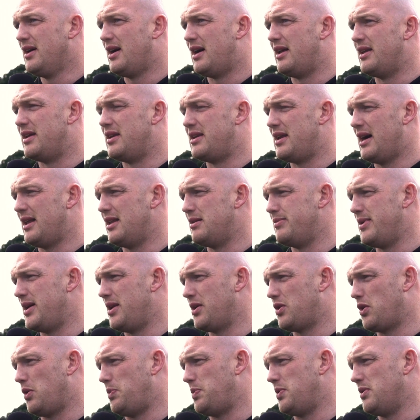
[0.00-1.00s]
I think Daly made a
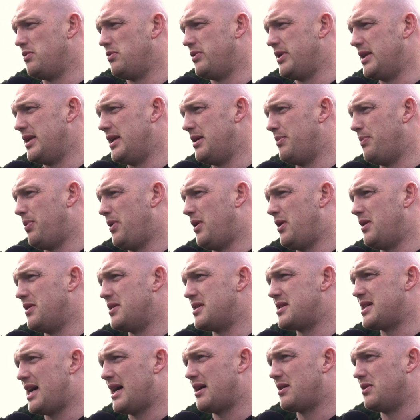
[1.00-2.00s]
couple of really
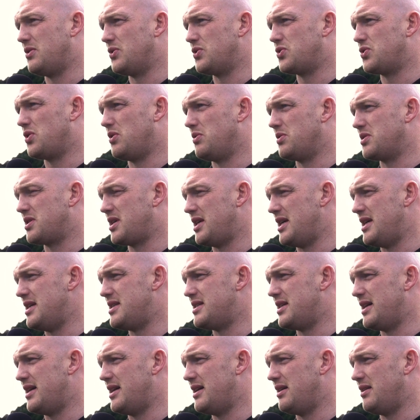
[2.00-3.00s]
important tackles. So was Keith
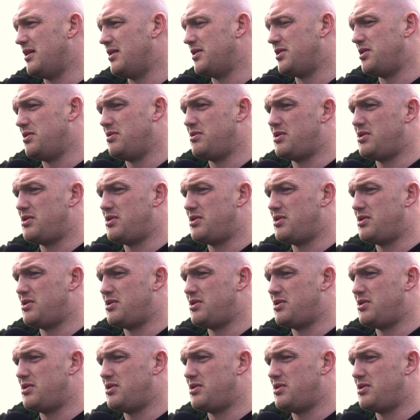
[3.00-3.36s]
Taylor.